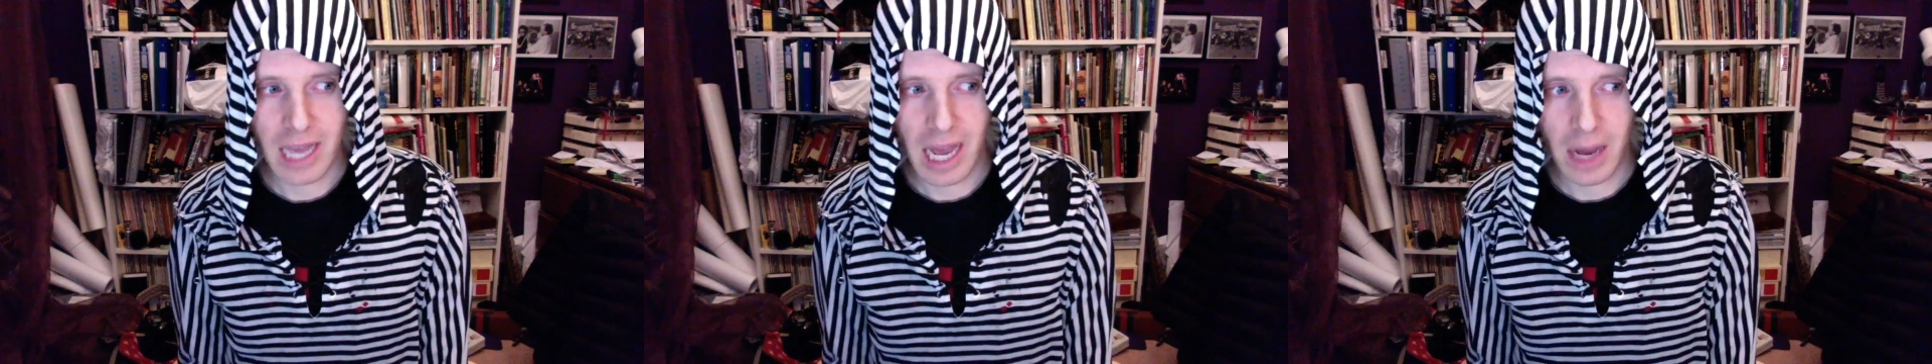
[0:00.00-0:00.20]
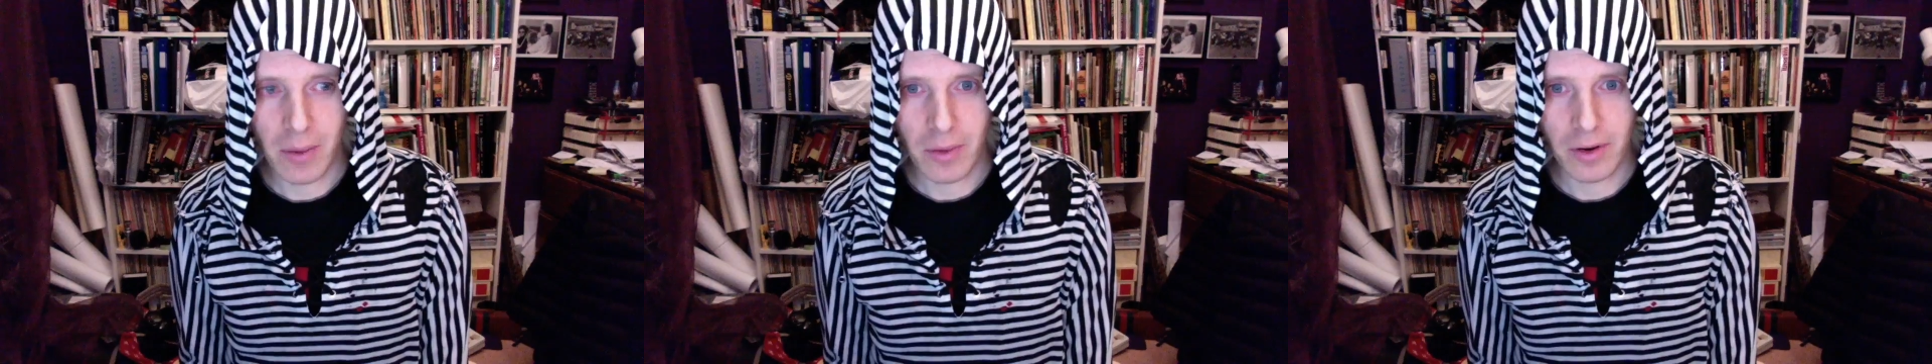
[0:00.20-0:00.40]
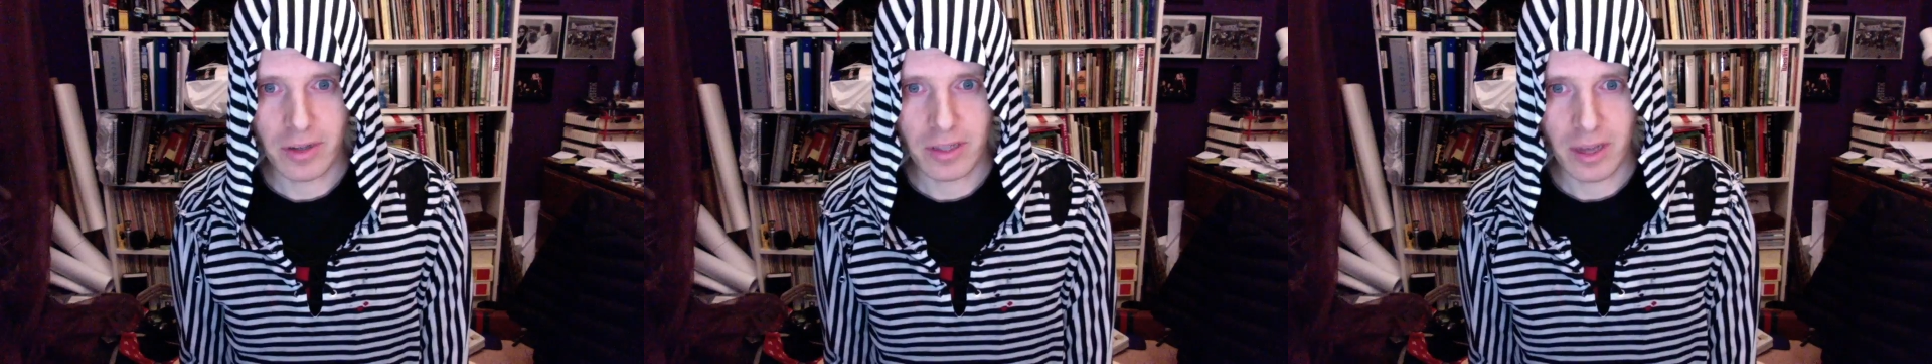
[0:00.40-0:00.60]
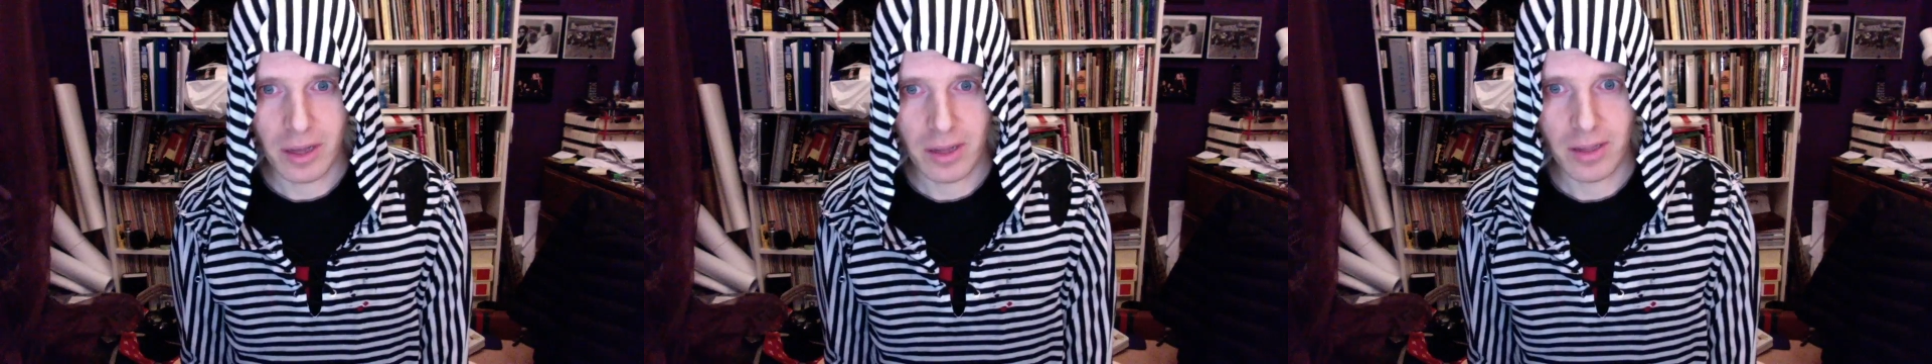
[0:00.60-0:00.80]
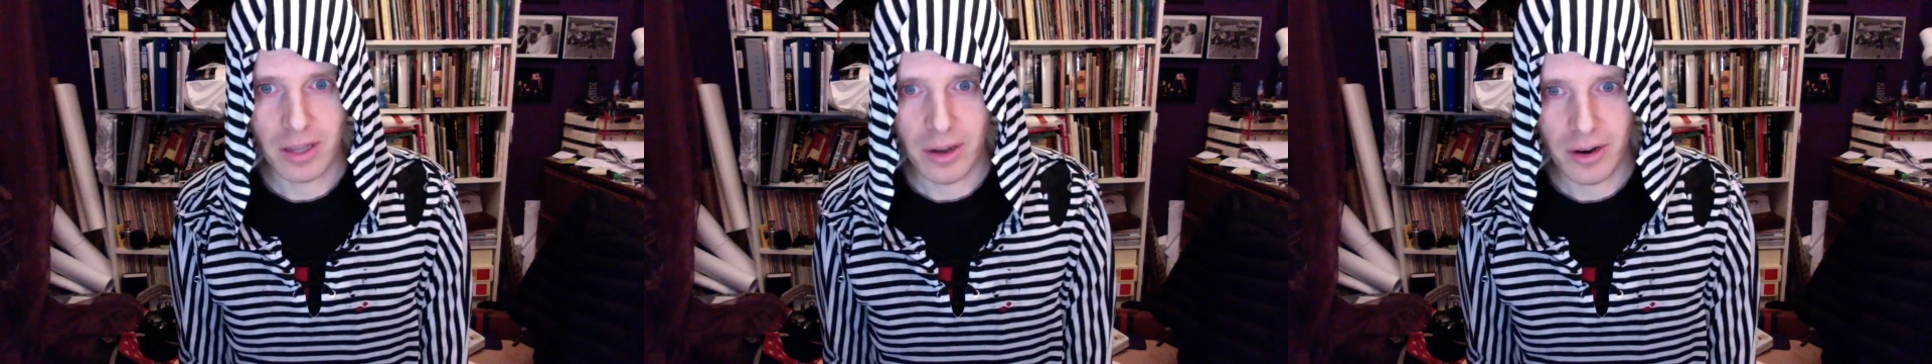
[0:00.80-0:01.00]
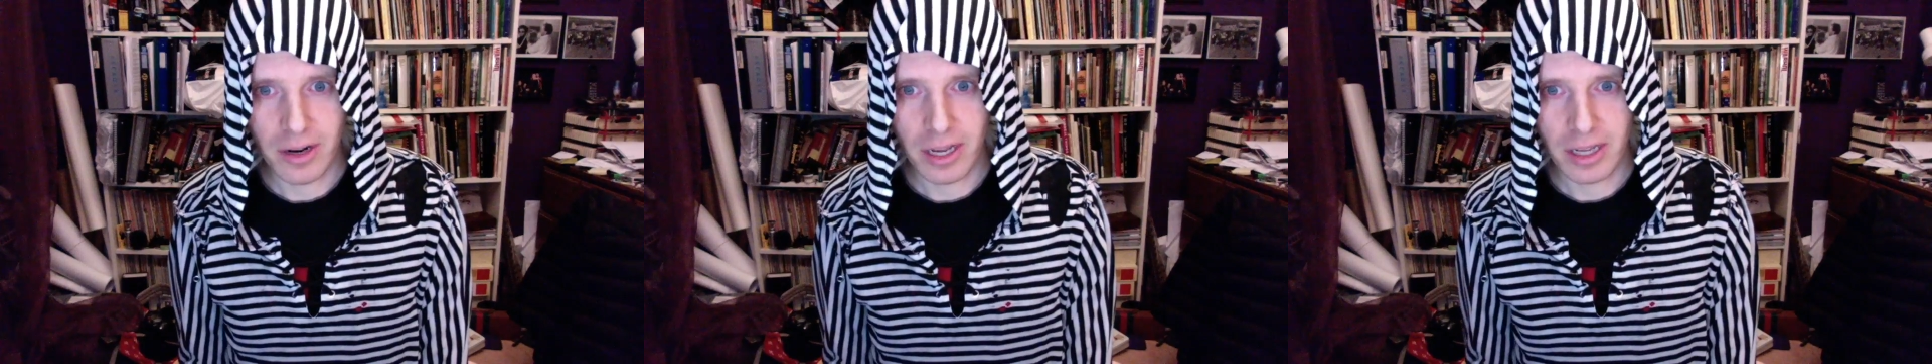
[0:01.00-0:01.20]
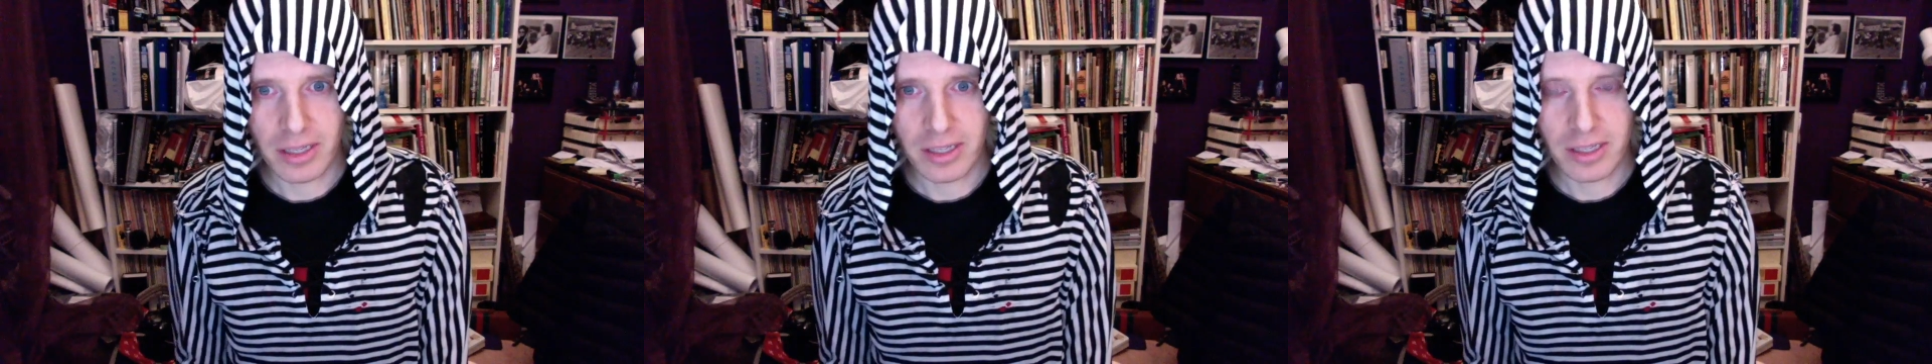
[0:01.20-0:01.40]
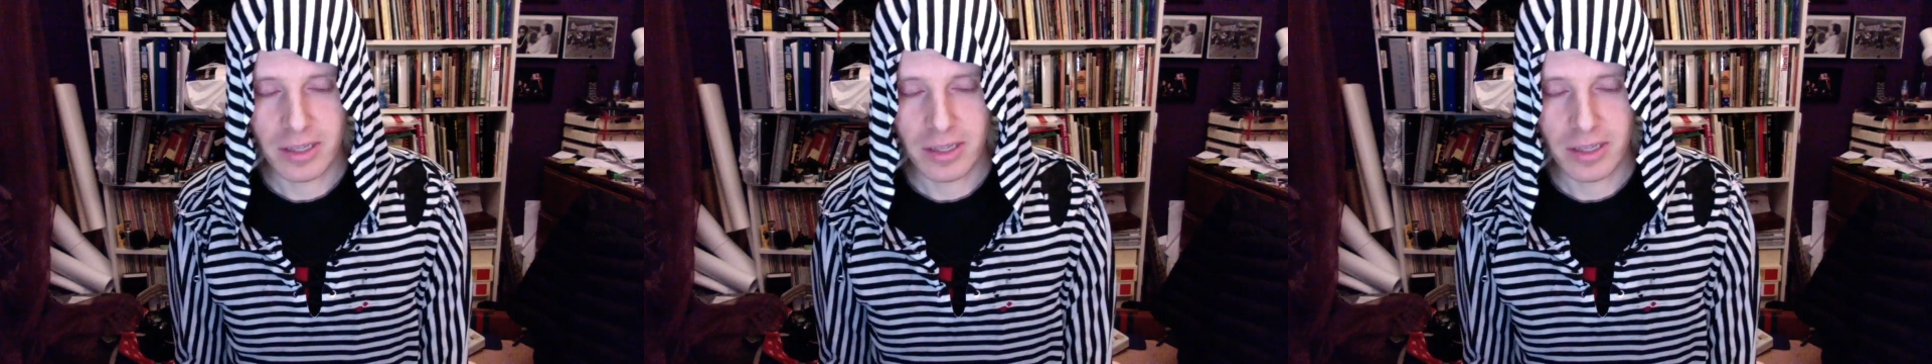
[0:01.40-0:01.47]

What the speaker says: hours on the internet